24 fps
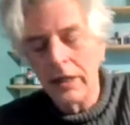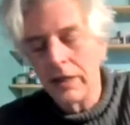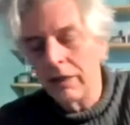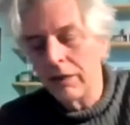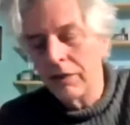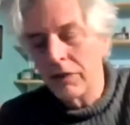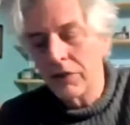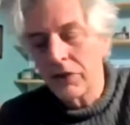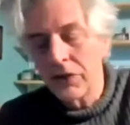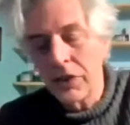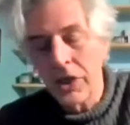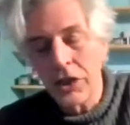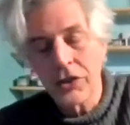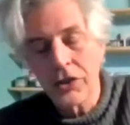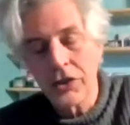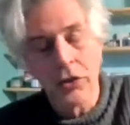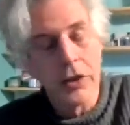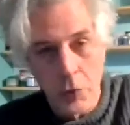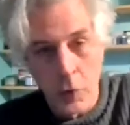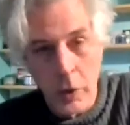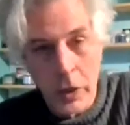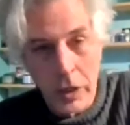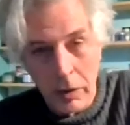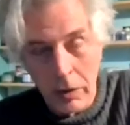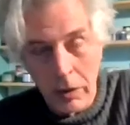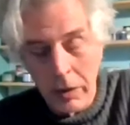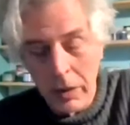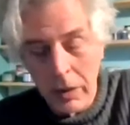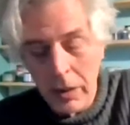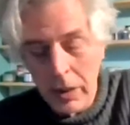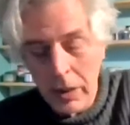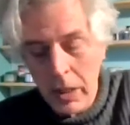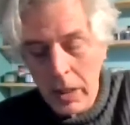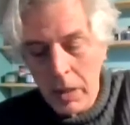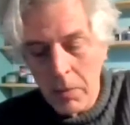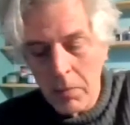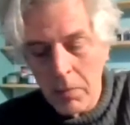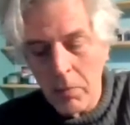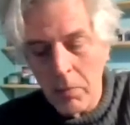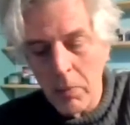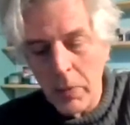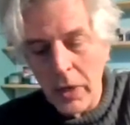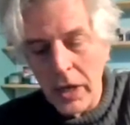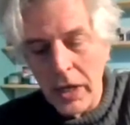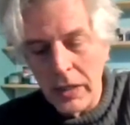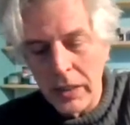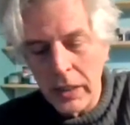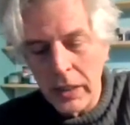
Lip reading: and sexual harassment just as well.